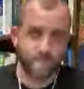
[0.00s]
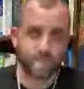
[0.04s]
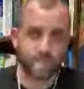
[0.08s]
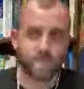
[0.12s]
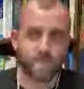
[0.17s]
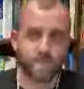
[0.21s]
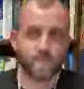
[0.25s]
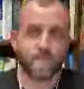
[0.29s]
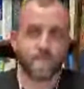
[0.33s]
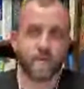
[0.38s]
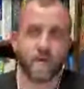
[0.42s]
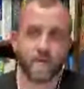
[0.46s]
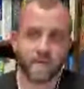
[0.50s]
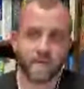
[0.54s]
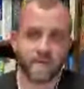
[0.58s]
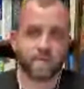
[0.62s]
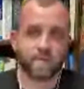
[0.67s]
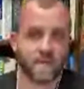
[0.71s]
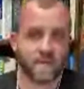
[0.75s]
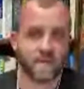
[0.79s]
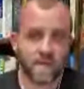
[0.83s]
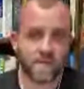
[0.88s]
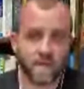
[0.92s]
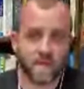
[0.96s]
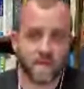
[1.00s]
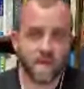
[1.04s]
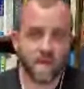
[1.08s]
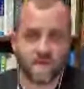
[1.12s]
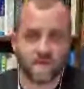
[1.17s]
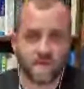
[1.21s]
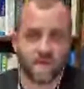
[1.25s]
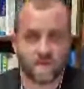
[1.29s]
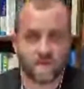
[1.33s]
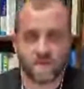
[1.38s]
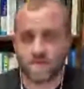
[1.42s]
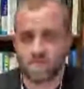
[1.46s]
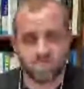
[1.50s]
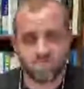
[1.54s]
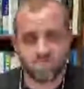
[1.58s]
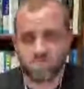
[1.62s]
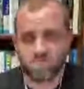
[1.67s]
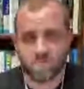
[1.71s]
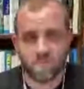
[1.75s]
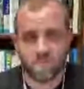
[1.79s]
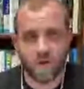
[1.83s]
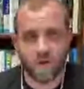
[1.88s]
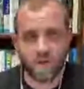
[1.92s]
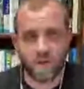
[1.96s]
And Paul says all that's
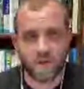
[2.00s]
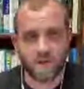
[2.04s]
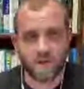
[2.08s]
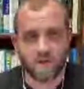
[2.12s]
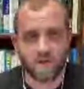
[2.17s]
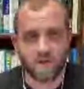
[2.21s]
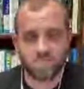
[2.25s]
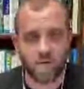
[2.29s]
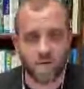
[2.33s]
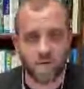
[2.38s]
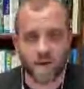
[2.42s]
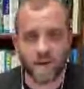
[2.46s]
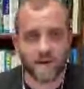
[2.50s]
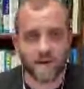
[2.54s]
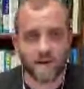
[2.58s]
great